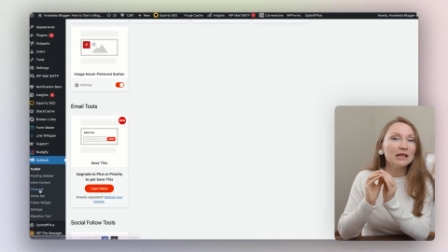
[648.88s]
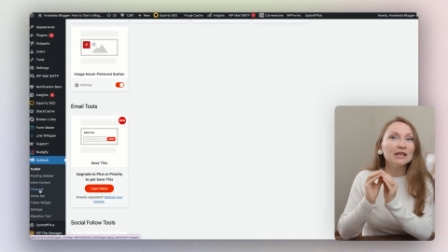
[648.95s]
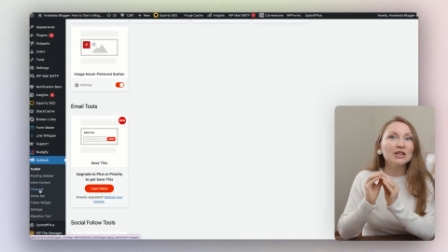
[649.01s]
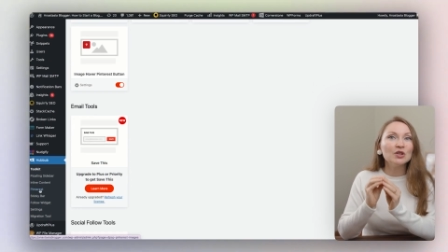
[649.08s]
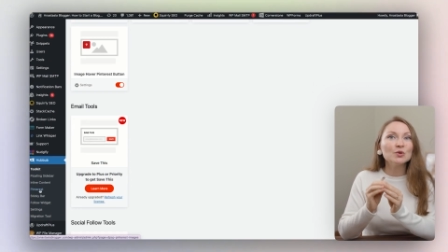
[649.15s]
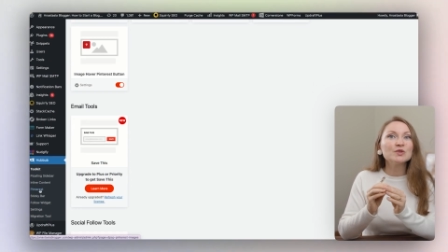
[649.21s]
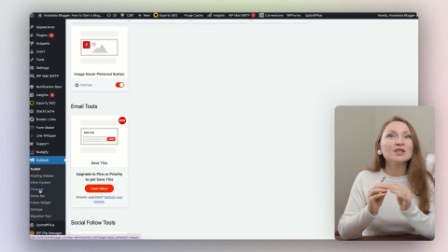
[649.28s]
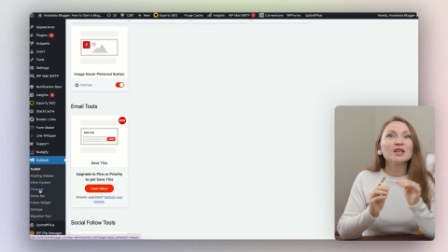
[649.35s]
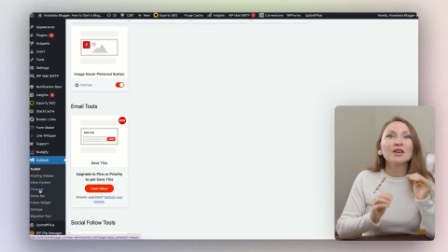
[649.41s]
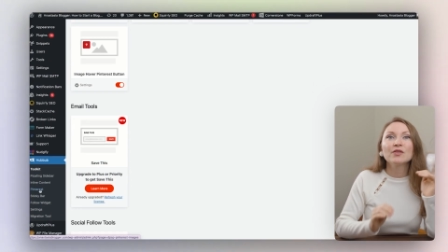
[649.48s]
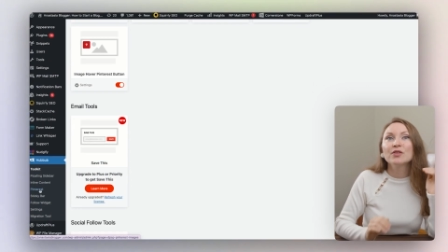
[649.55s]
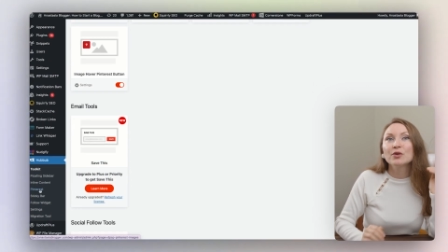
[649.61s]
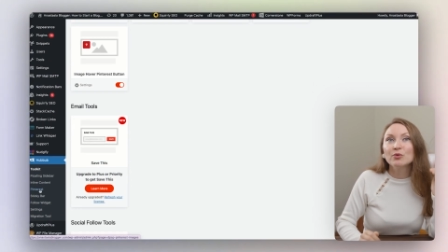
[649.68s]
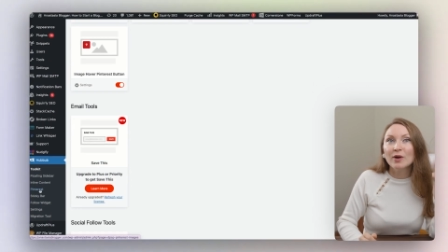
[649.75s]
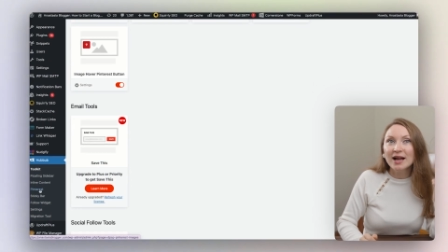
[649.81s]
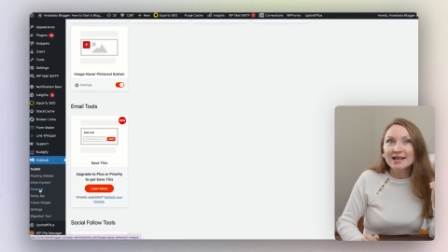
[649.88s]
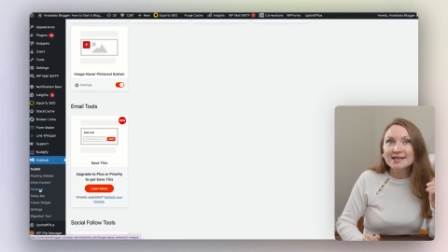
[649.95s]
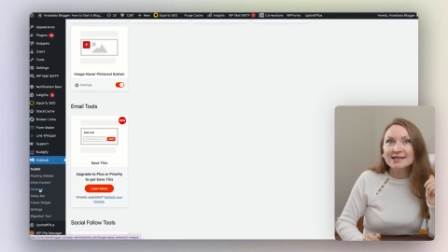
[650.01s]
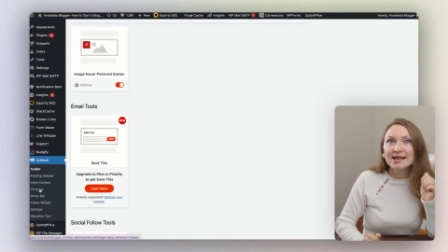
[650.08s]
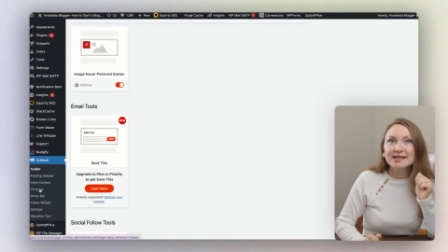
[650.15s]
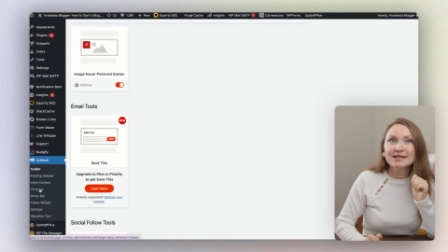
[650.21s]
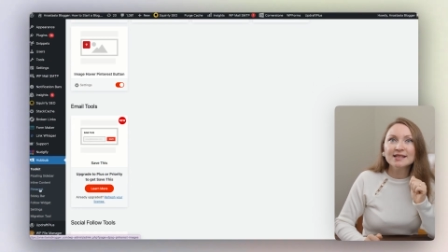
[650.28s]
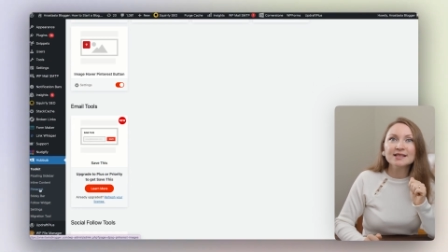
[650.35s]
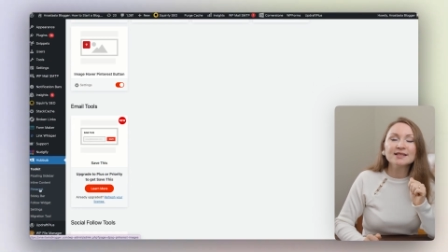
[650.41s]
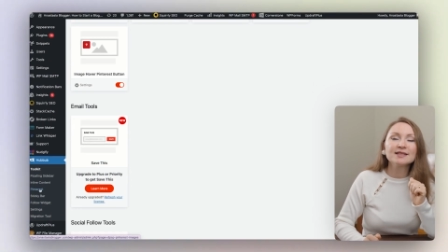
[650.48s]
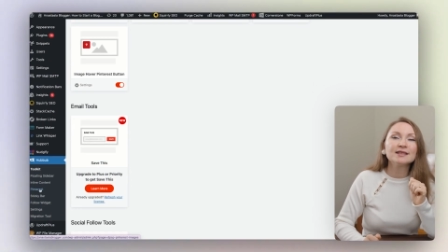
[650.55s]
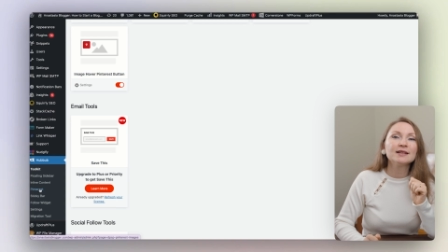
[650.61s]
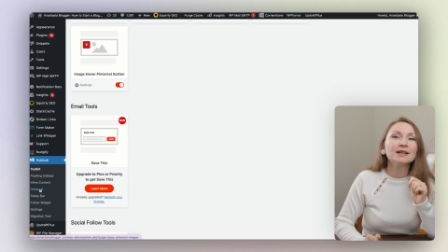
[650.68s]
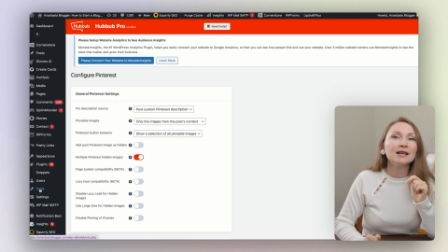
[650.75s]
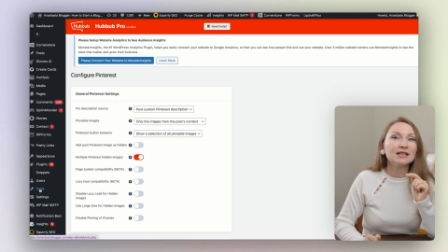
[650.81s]
Using the right
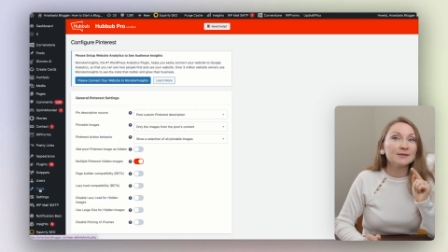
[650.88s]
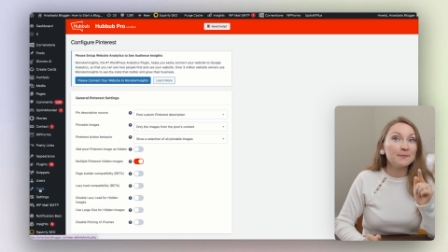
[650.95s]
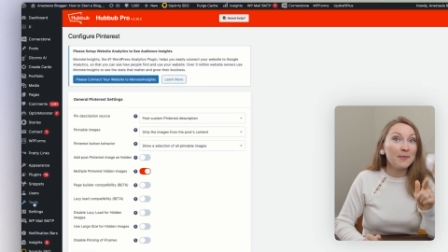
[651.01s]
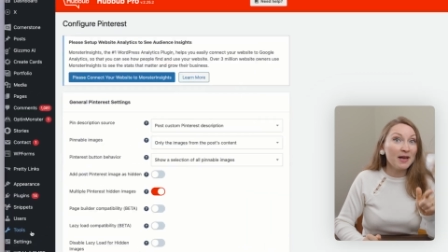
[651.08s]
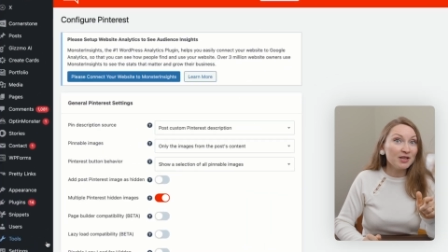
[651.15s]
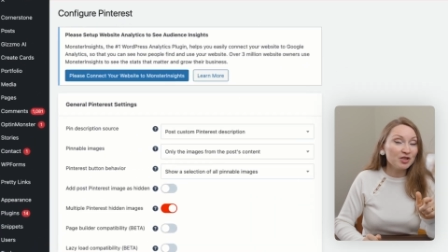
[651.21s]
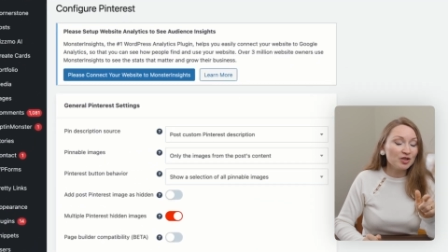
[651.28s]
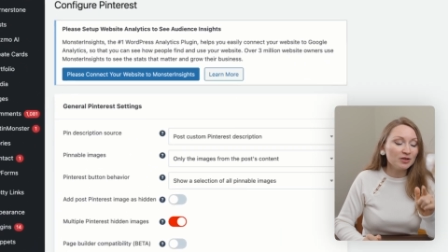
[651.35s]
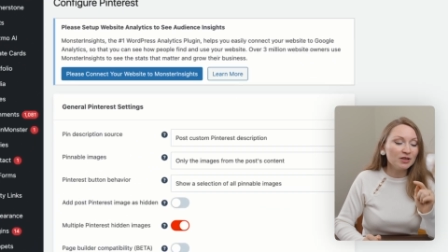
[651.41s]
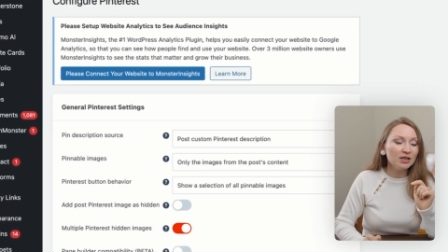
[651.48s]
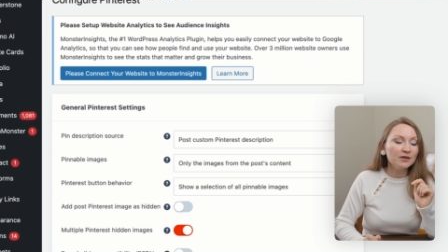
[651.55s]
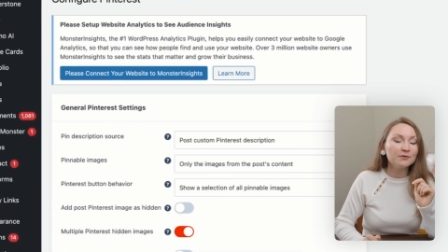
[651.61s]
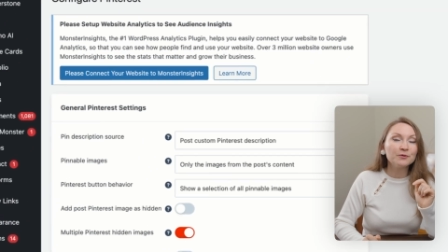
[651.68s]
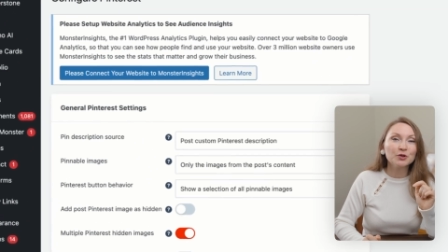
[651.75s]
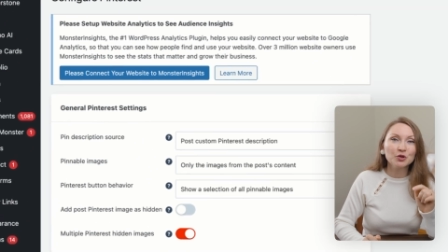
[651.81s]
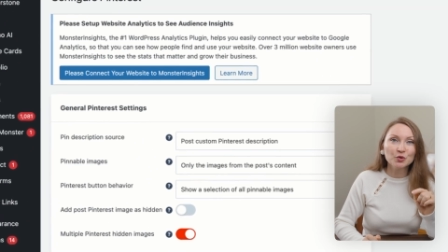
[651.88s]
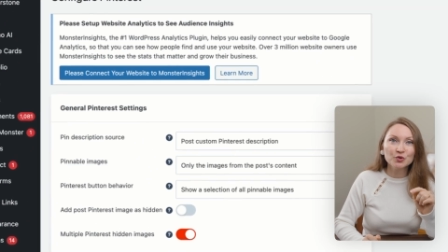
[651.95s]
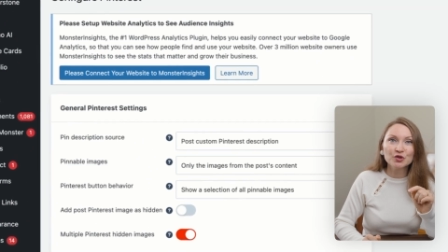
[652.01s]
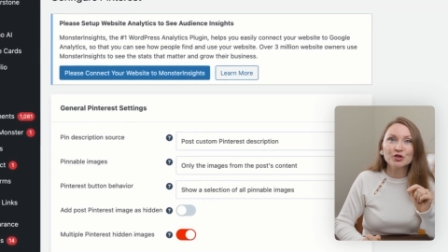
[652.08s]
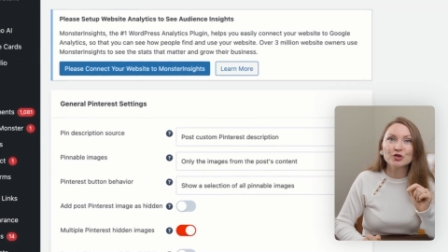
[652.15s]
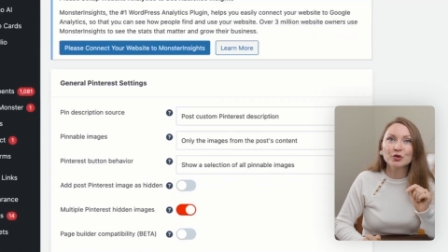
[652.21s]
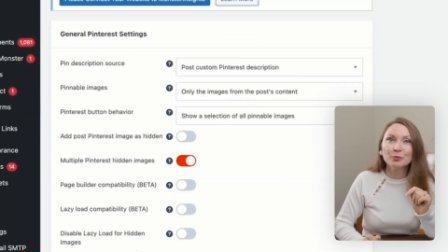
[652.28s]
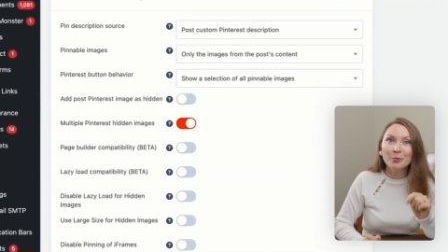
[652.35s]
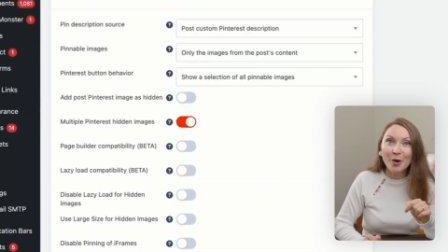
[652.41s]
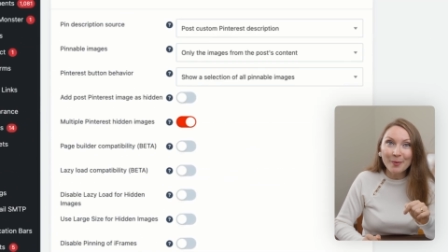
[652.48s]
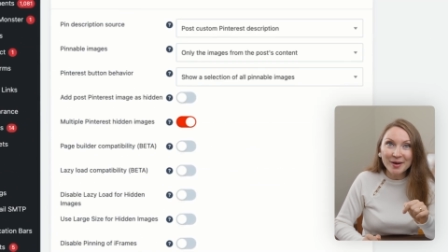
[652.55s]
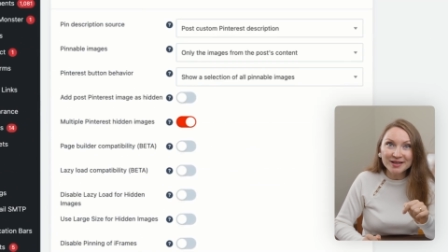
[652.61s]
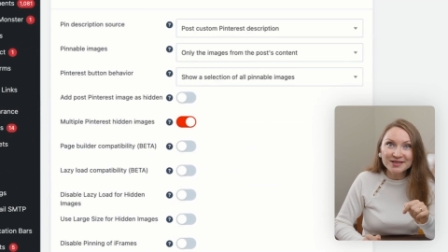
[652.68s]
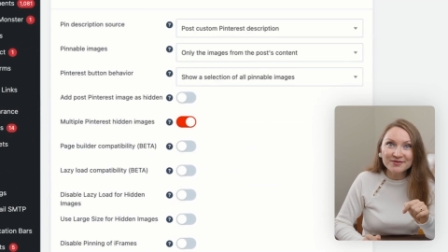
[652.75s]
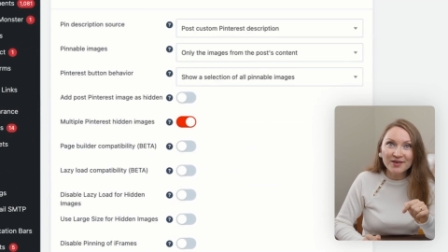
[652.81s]
settings, especially for users on
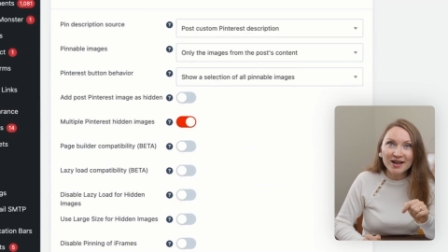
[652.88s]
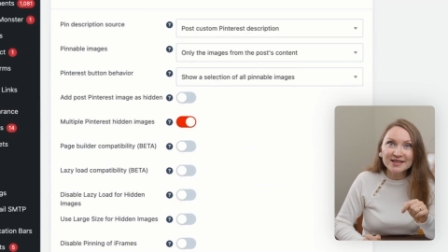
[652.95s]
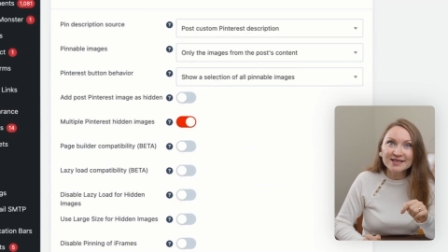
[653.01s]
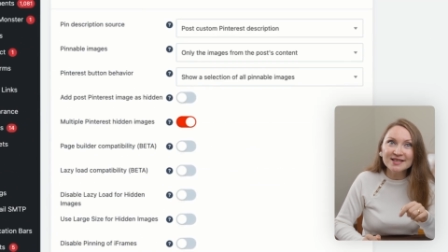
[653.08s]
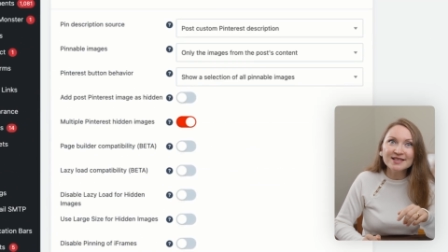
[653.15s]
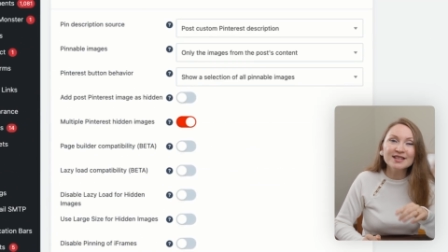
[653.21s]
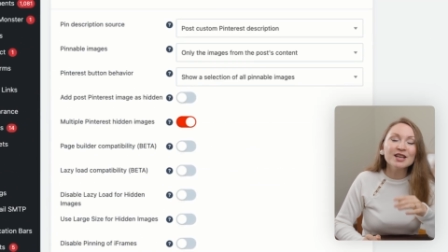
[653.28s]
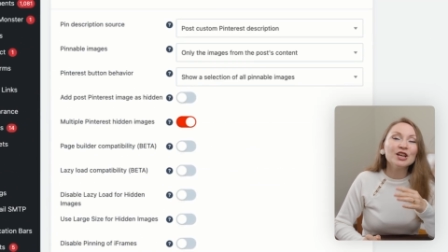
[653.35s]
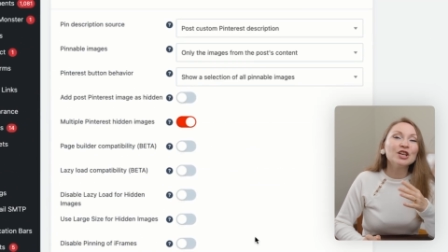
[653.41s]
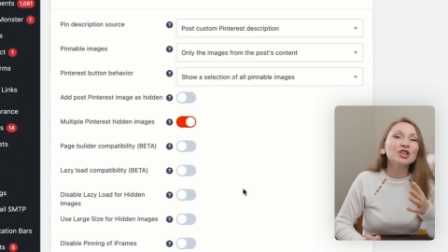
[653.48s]
mobile devices,